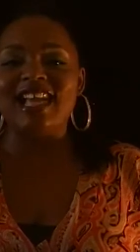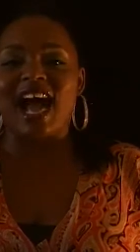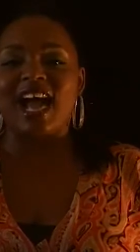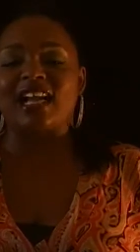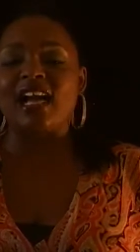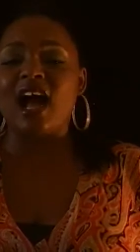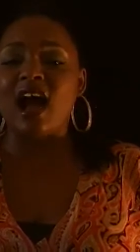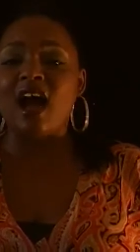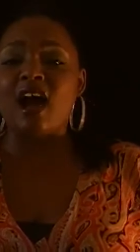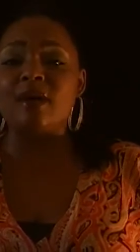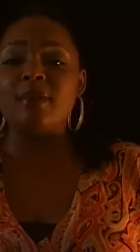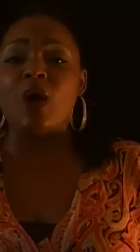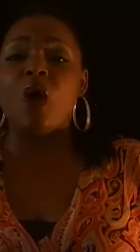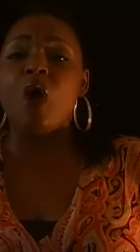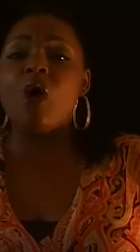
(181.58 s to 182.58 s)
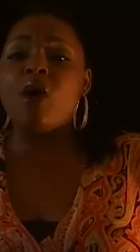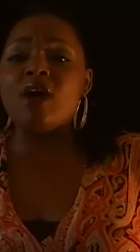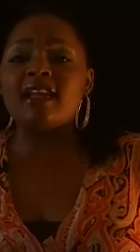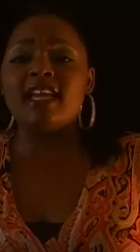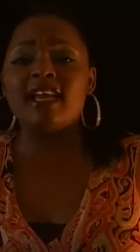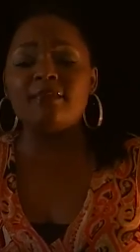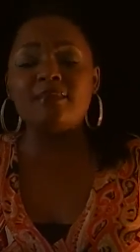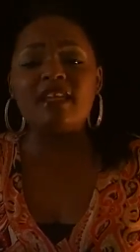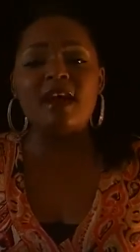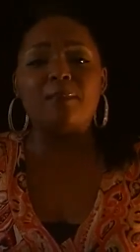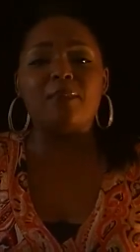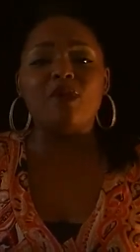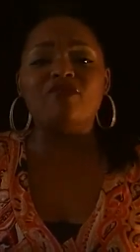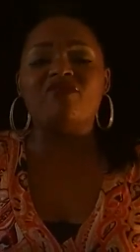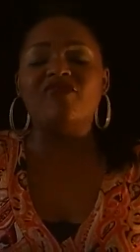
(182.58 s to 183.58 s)
dot com, or hit me
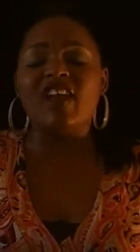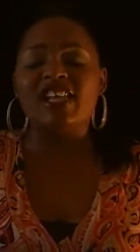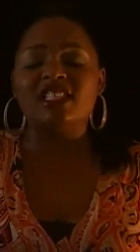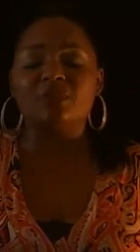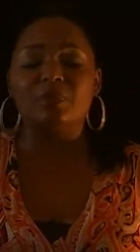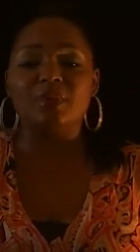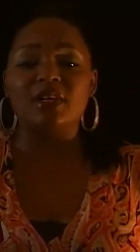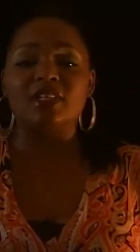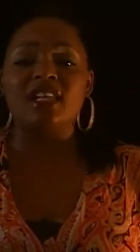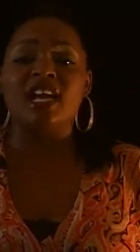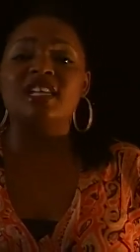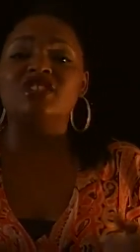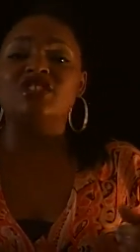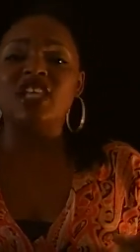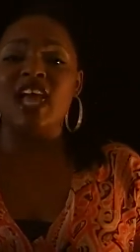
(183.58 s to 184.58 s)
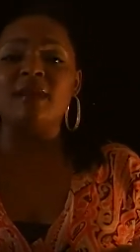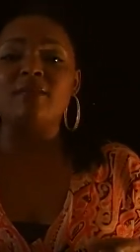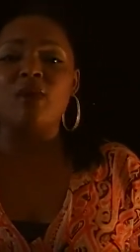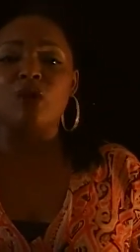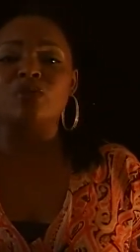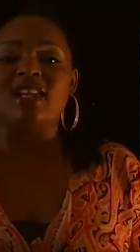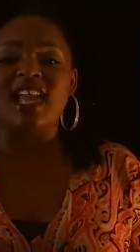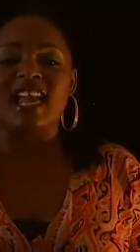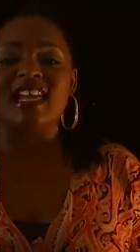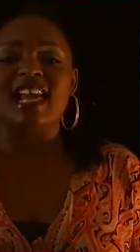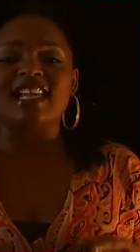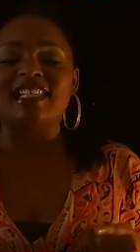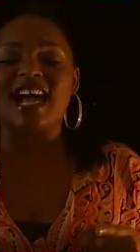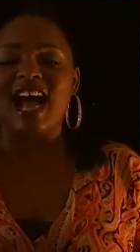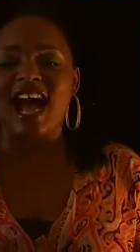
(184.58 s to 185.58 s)
up on Facebook,
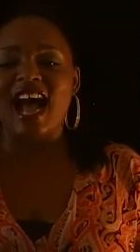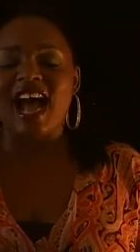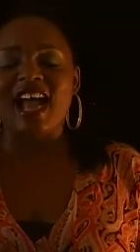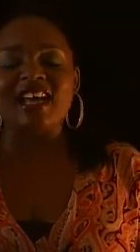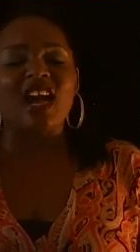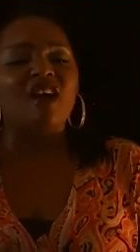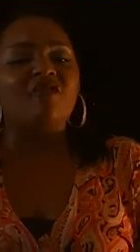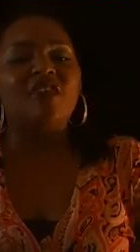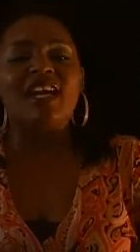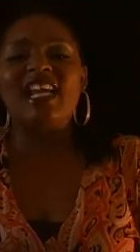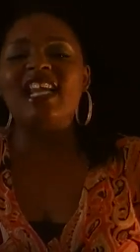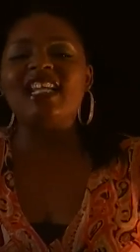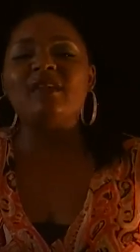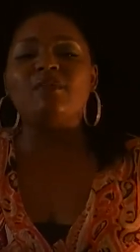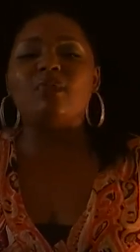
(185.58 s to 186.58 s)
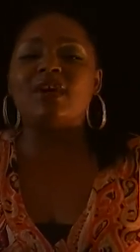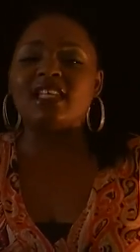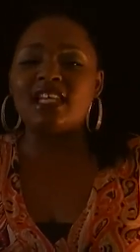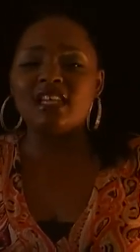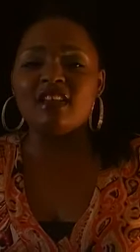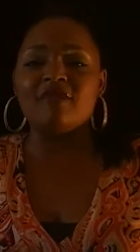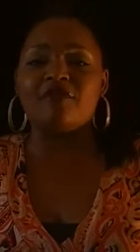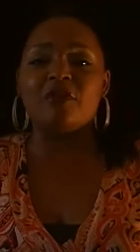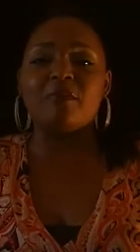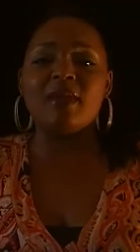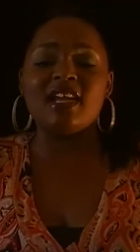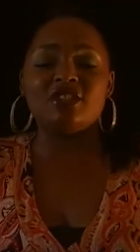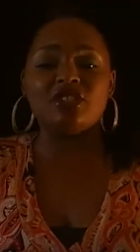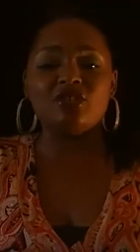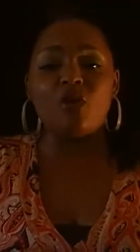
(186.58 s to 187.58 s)
JMonaeandI, for any booking
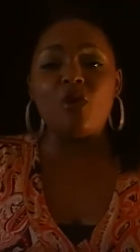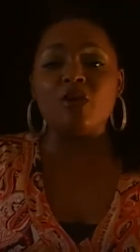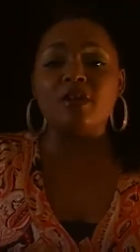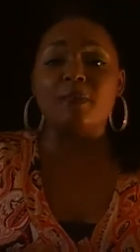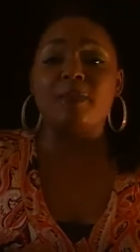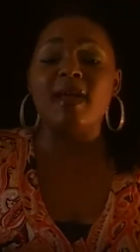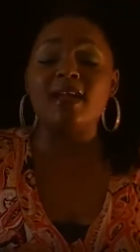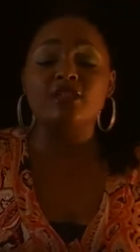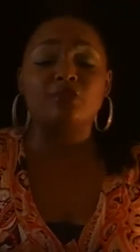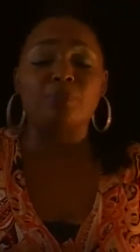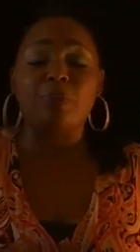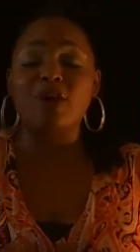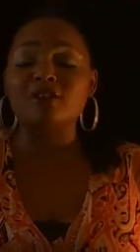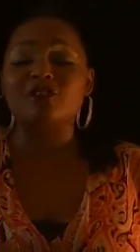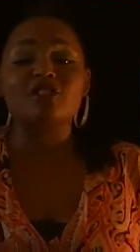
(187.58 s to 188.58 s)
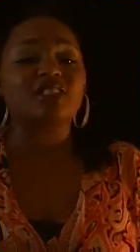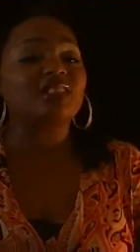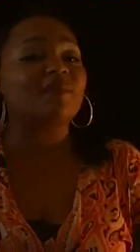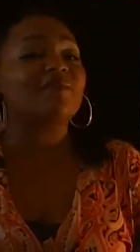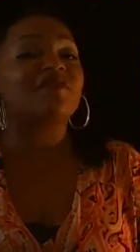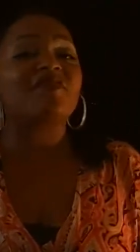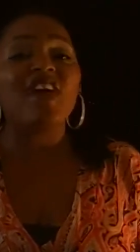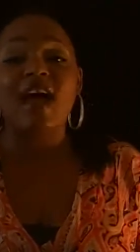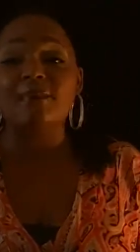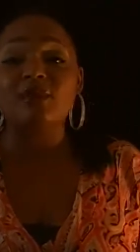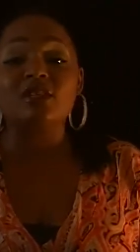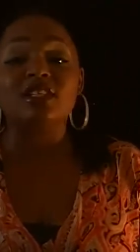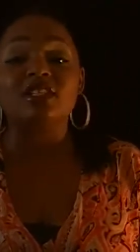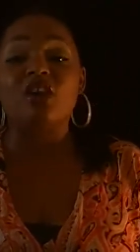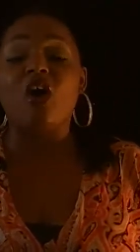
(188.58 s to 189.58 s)
information or to pay, purchase some
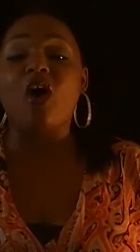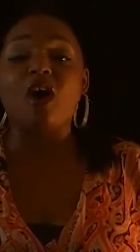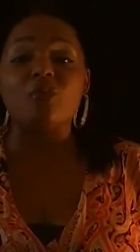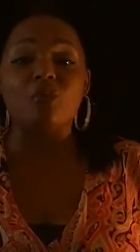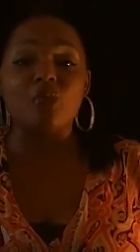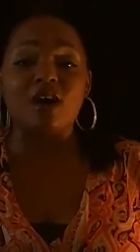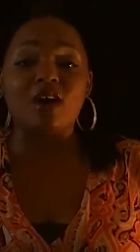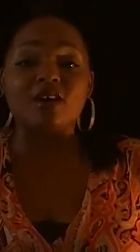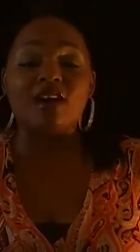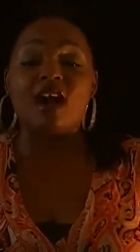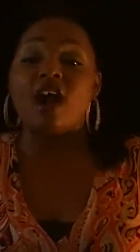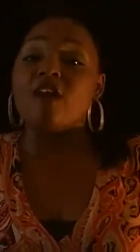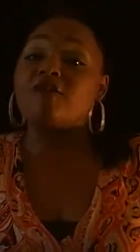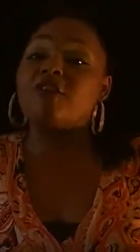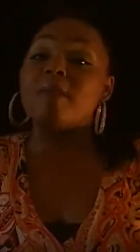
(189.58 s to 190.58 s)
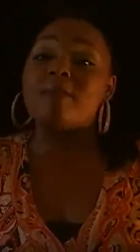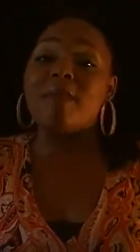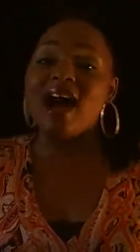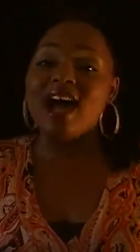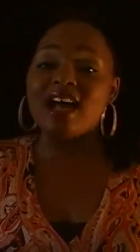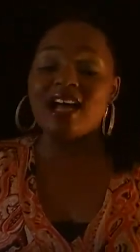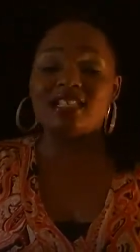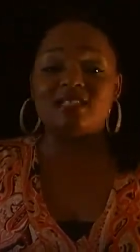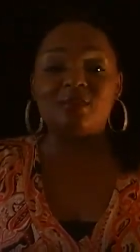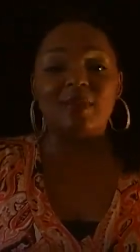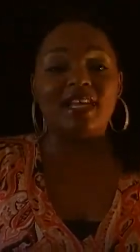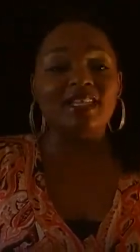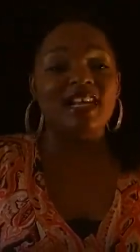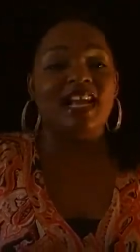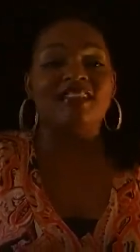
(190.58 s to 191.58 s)
fabulous artwork from my
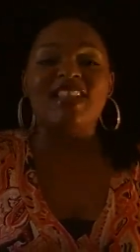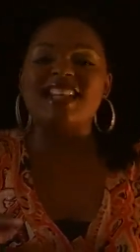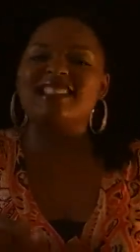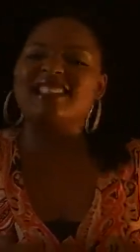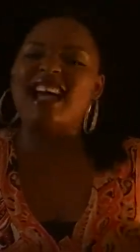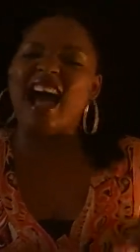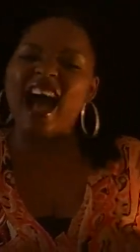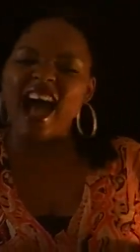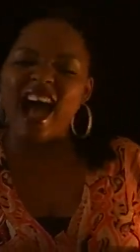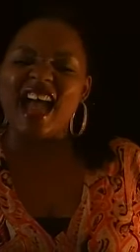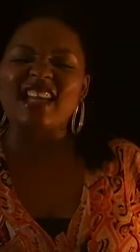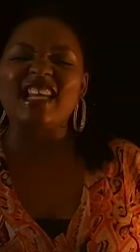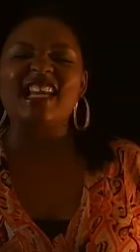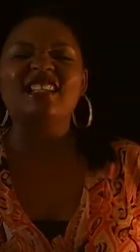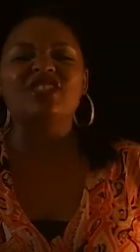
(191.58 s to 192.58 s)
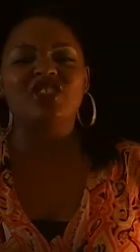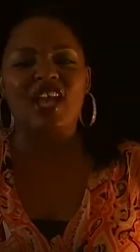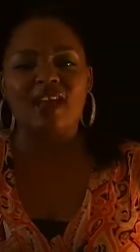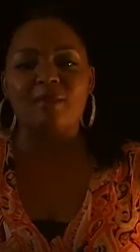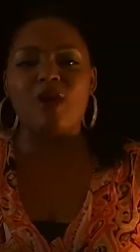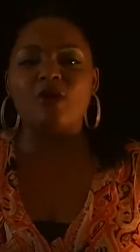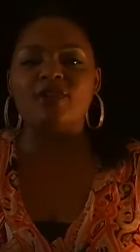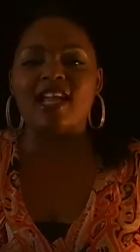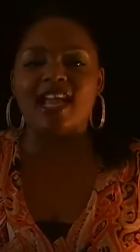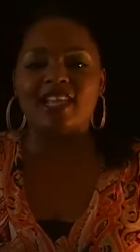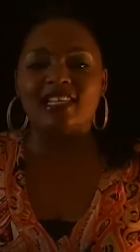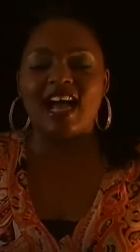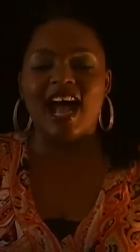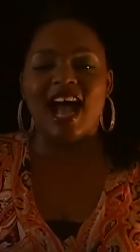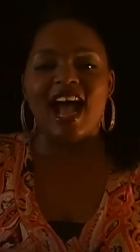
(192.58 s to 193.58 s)
husband. That's the I in
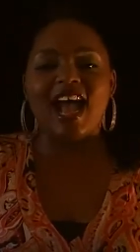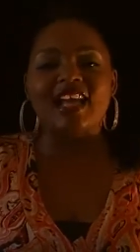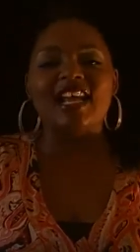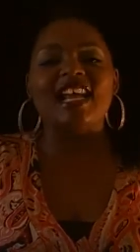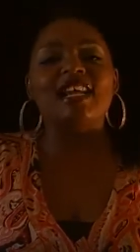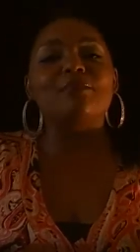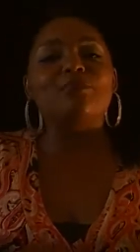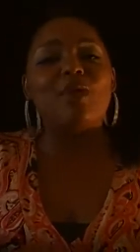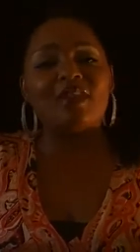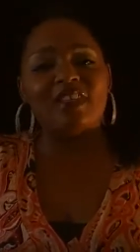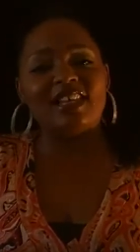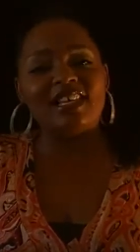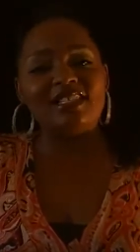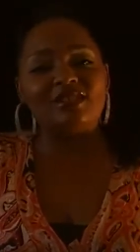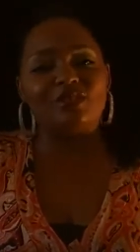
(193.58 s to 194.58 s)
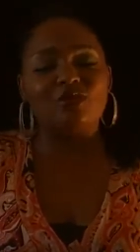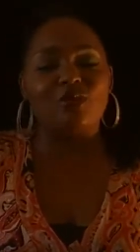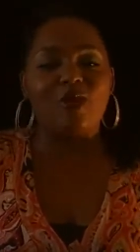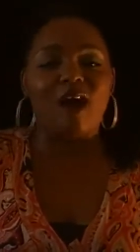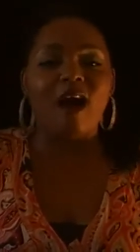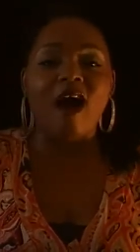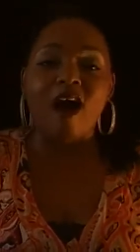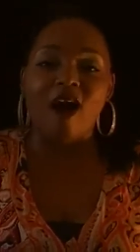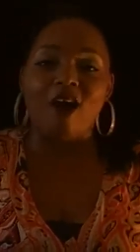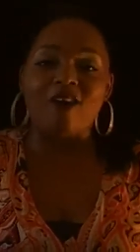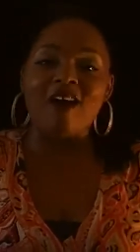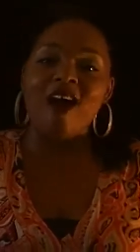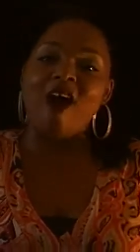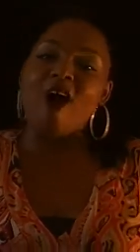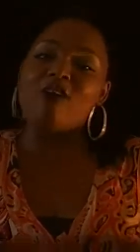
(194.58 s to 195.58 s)
JMonaeandI, Brother Isidore
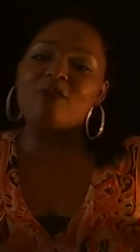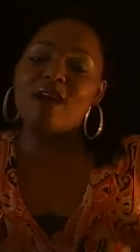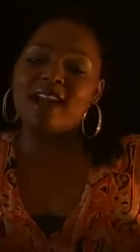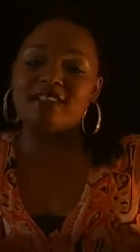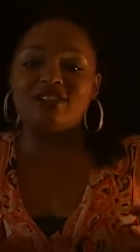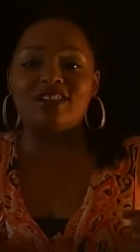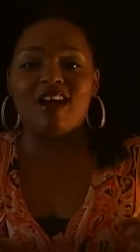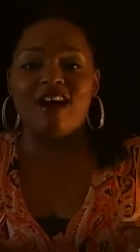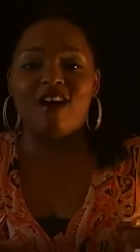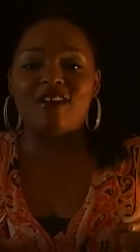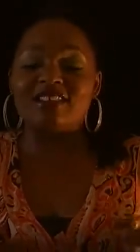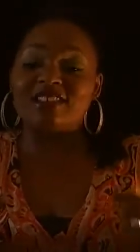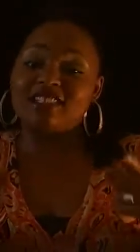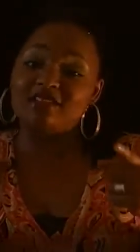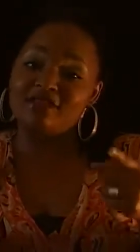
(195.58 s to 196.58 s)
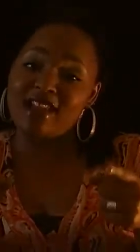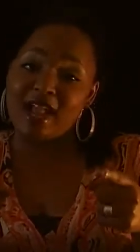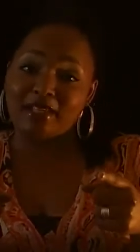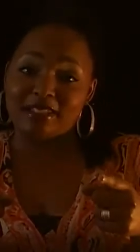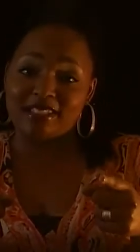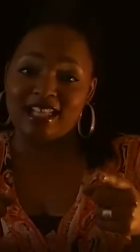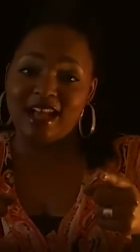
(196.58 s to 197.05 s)
Hall. All right, y'all. Until next